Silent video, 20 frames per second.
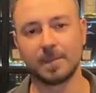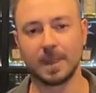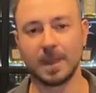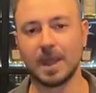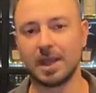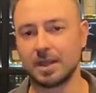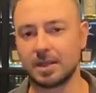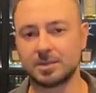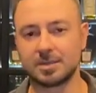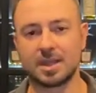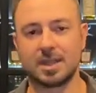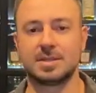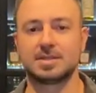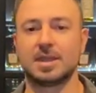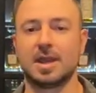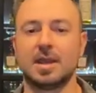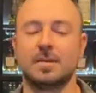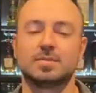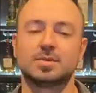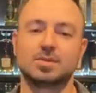And it tastes
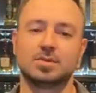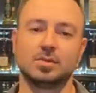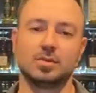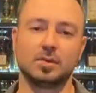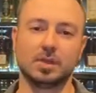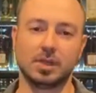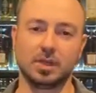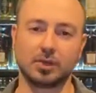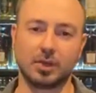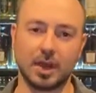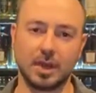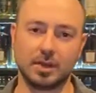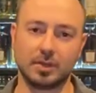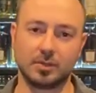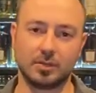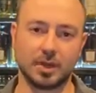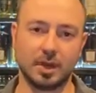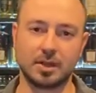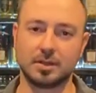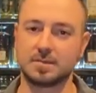absolutely great,
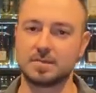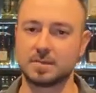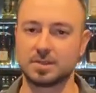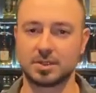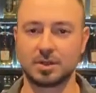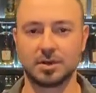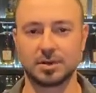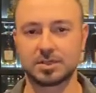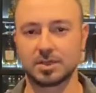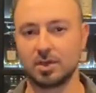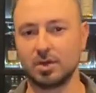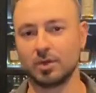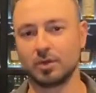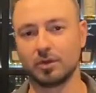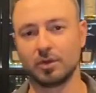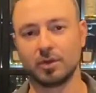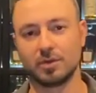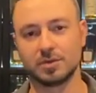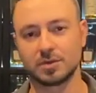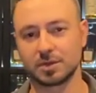right? So does a
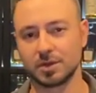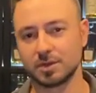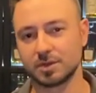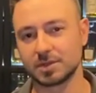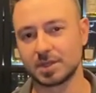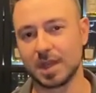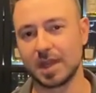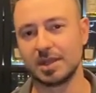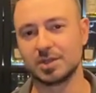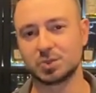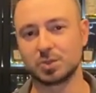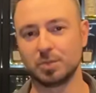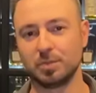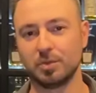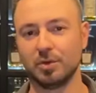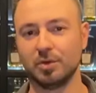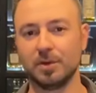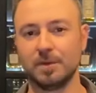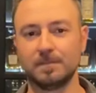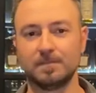Longrow, so does a
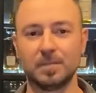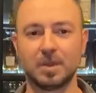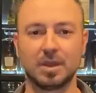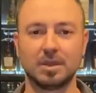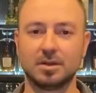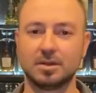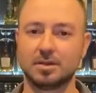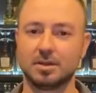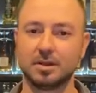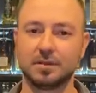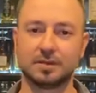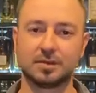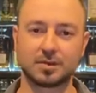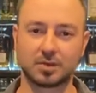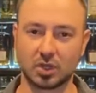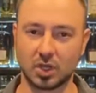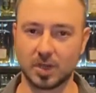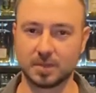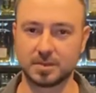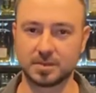Hazelburn, different
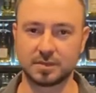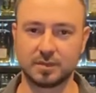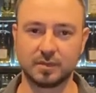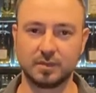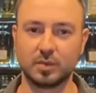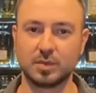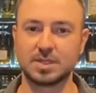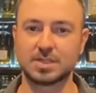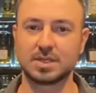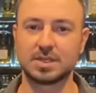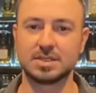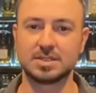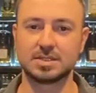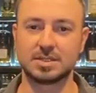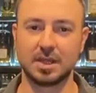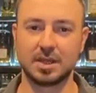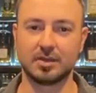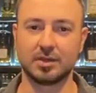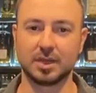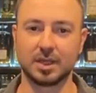types of whiskies
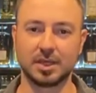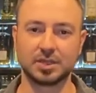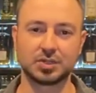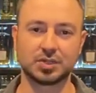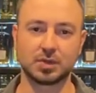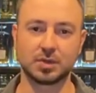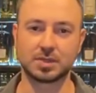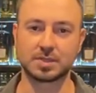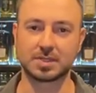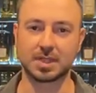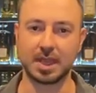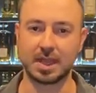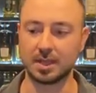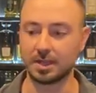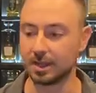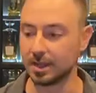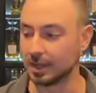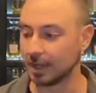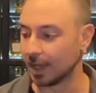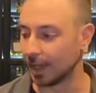there, I guess you could say,
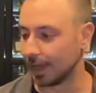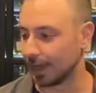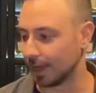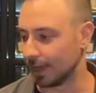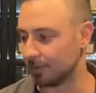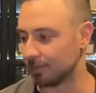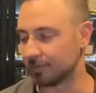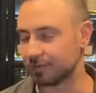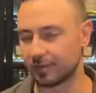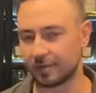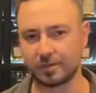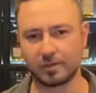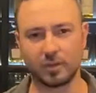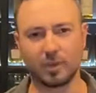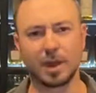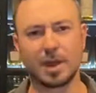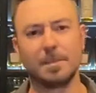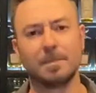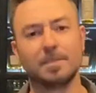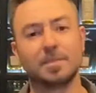for
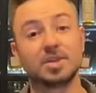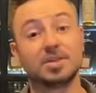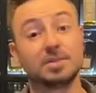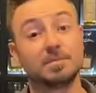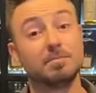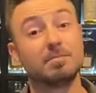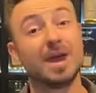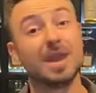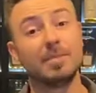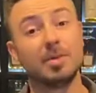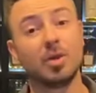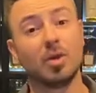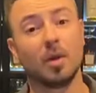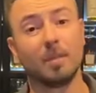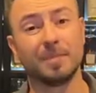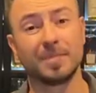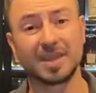everyone. But maybe not